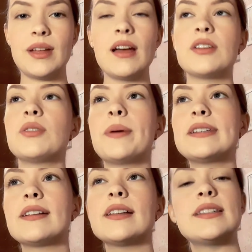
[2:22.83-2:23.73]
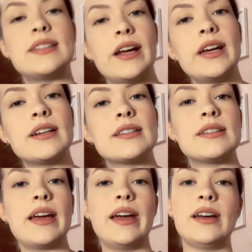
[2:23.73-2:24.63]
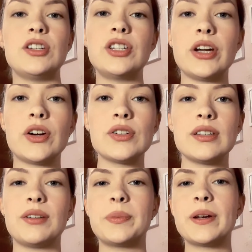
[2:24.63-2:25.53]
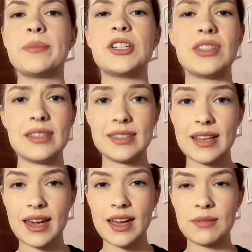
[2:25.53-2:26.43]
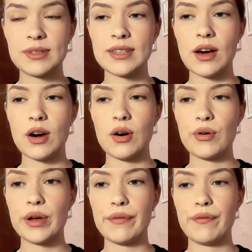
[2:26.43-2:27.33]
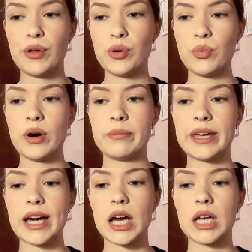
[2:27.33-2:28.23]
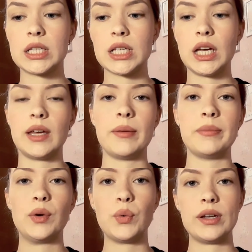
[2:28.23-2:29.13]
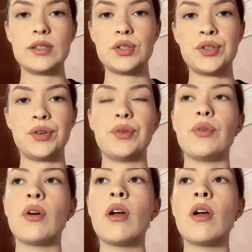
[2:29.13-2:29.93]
So basically stakes and shares are pretty much the same. So if you want me guys, I am going to